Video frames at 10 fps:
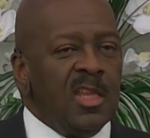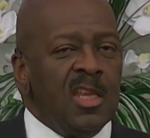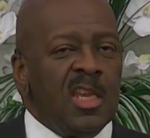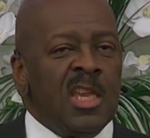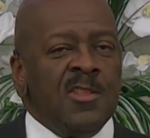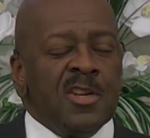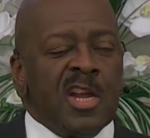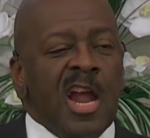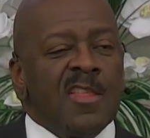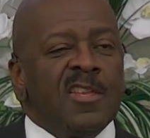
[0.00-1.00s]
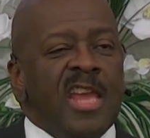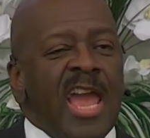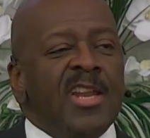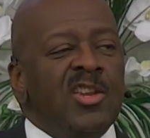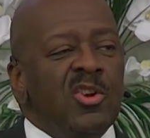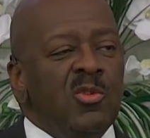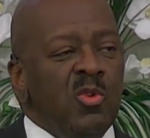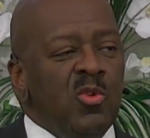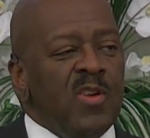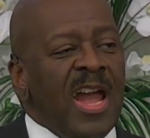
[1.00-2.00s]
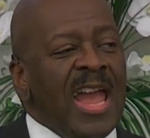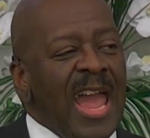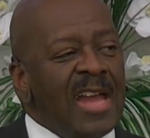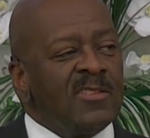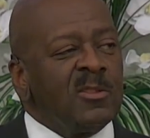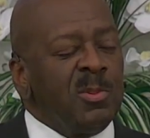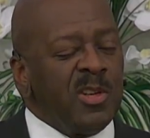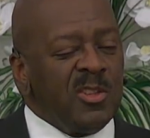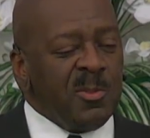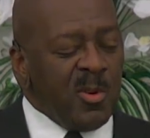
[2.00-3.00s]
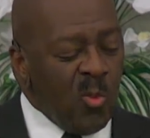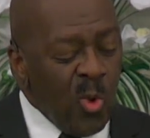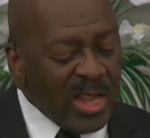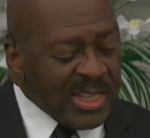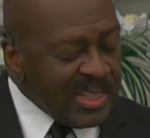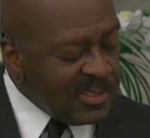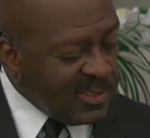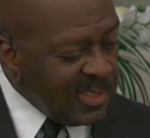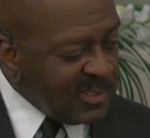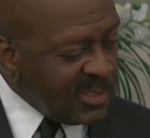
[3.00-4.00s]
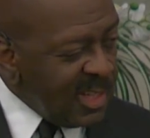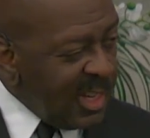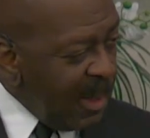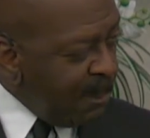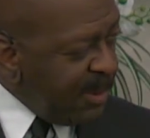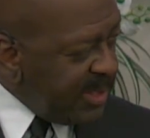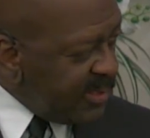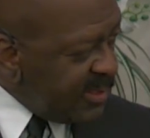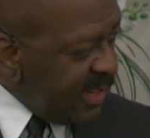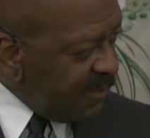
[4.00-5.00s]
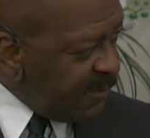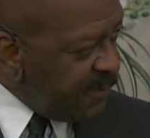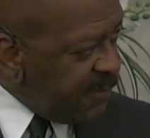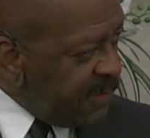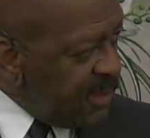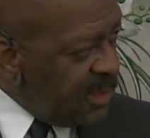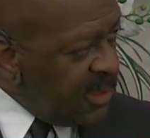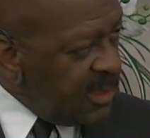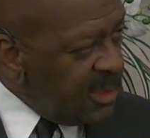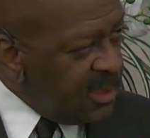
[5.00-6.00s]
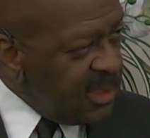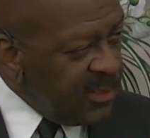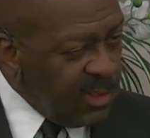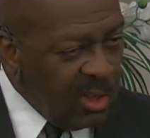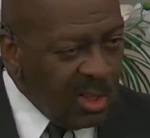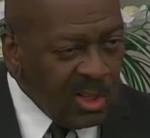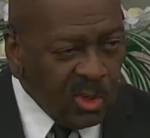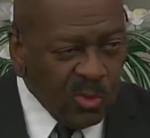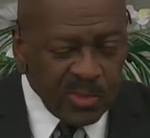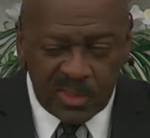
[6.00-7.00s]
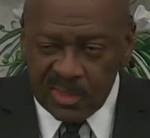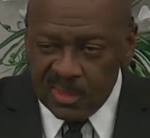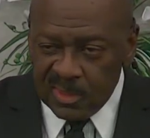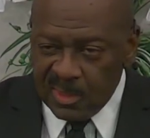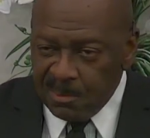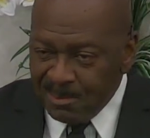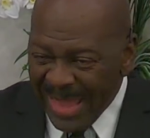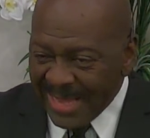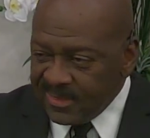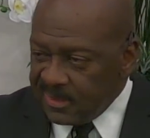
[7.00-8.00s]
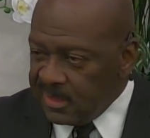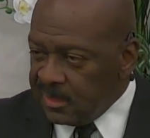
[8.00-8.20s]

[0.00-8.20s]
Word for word: In the car that had no roof, I asked the policeman, what is this lumpy stuff? that's all over the back seat.